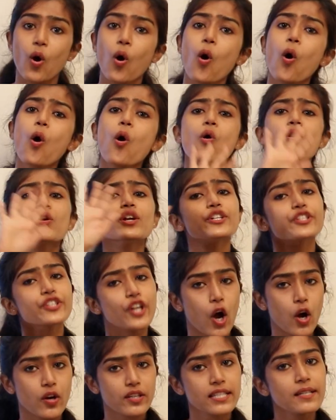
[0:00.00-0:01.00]
All
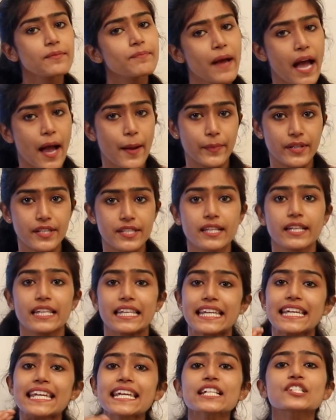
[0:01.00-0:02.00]
dogs are mammals,
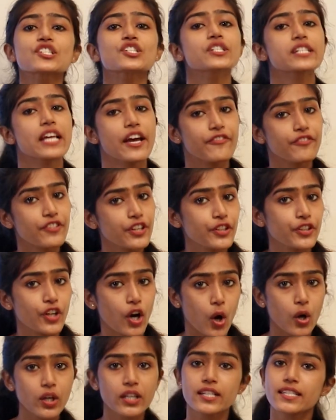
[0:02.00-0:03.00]
each and every
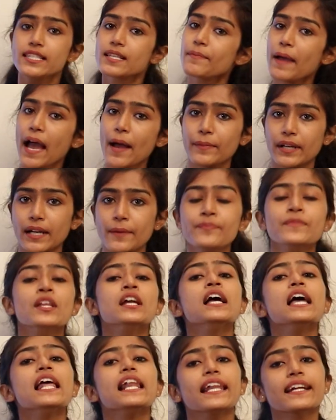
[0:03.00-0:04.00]
dog is a mammal.
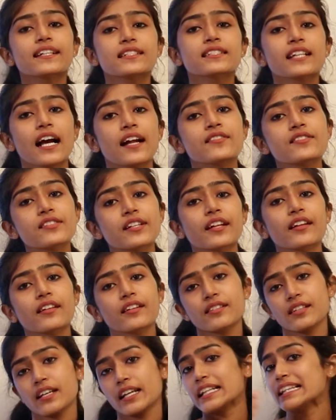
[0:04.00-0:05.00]
Let us consider
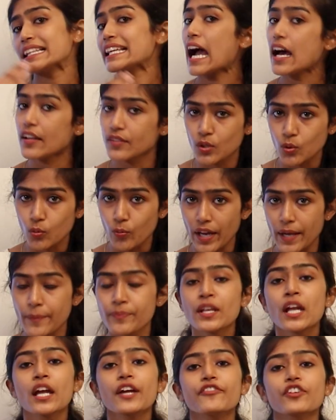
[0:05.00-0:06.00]
it in the other way.
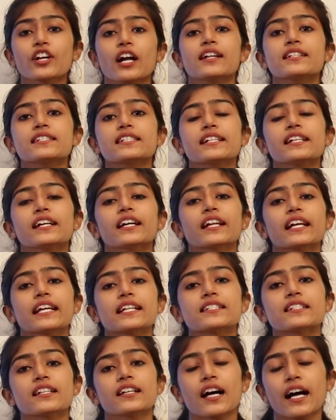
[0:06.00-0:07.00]
If you consider
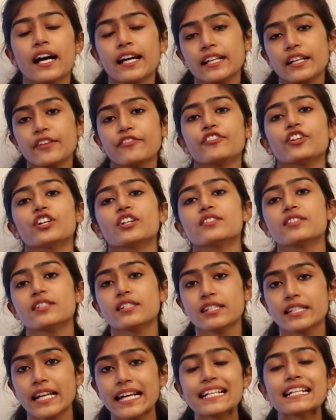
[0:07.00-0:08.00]
it and if you are
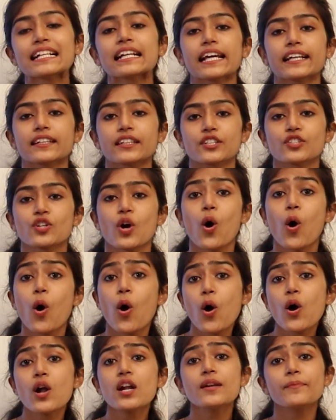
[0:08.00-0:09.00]
stating like that,
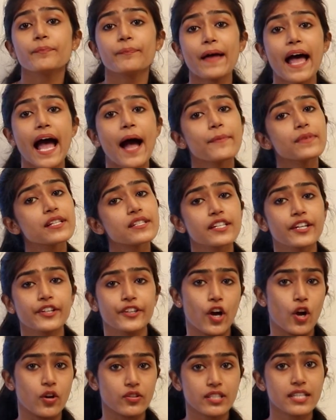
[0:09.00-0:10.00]
all mammals are
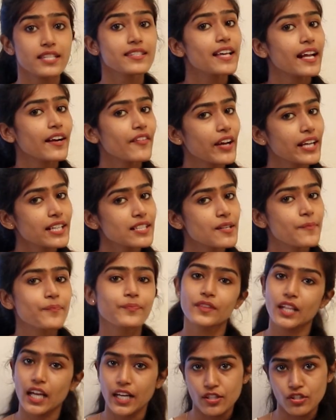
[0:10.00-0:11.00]
dogs, is that right?
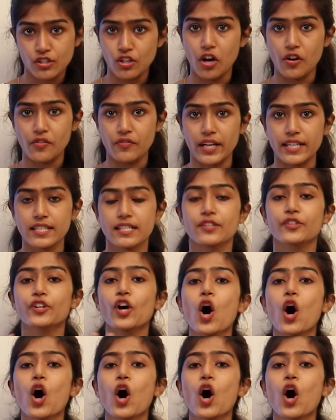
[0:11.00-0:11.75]
That is not right.